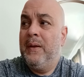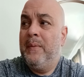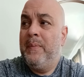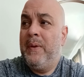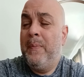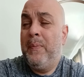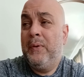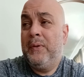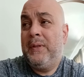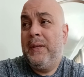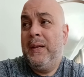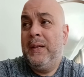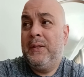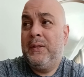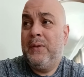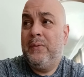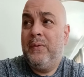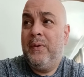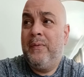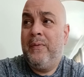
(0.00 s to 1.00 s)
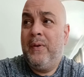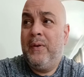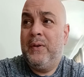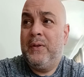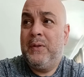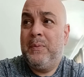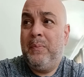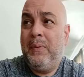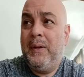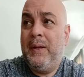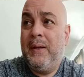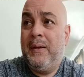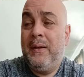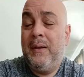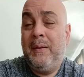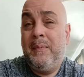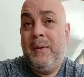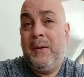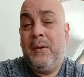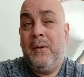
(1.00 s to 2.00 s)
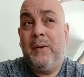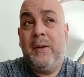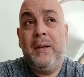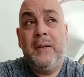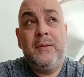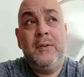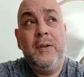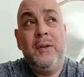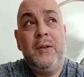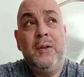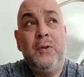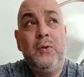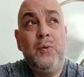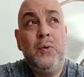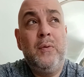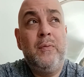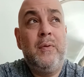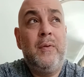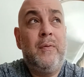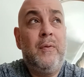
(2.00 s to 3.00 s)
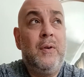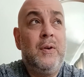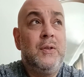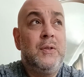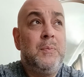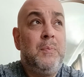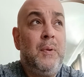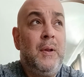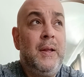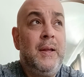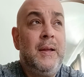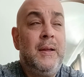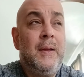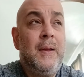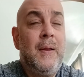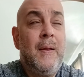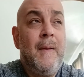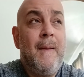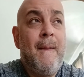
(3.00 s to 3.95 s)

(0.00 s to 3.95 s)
people say it's a reverse split. I'm like, okay, so you're going to do a reverse split